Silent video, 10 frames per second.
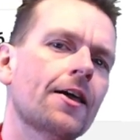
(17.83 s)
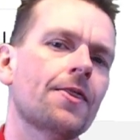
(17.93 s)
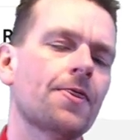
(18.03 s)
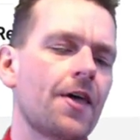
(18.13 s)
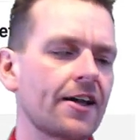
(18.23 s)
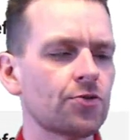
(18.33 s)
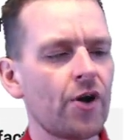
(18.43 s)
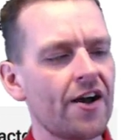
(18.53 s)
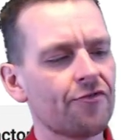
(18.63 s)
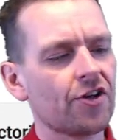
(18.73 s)
That's
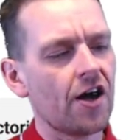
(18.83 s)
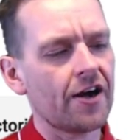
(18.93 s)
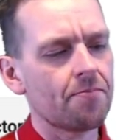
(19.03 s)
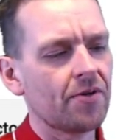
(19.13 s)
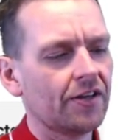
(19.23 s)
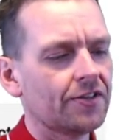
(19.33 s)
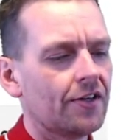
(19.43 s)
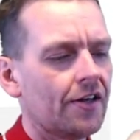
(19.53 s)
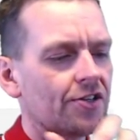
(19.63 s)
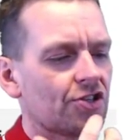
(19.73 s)
where I've gone and built
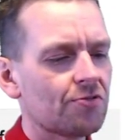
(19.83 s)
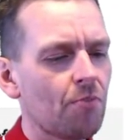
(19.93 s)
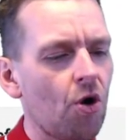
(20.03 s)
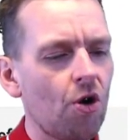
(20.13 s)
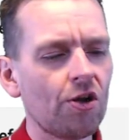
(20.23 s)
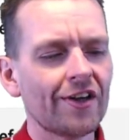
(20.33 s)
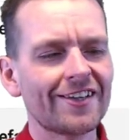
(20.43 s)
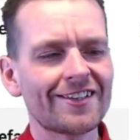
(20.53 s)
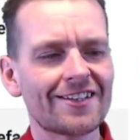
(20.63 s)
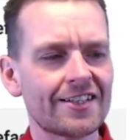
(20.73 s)
a small
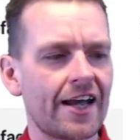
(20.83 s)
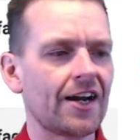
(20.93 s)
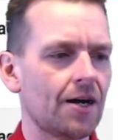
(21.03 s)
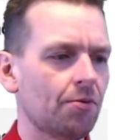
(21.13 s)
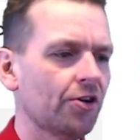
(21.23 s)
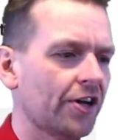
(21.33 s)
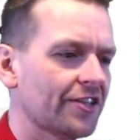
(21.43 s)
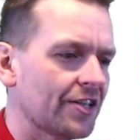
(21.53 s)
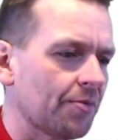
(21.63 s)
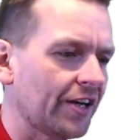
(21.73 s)
setup looking
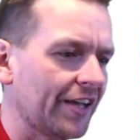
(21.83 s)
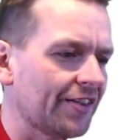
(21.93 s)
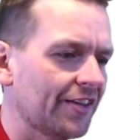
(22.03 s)
something like